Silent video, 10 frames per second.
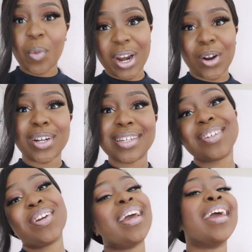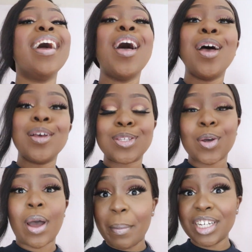why not okay
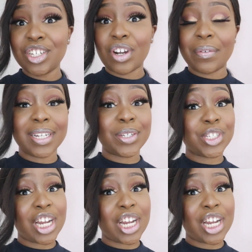so I'm actually traveling to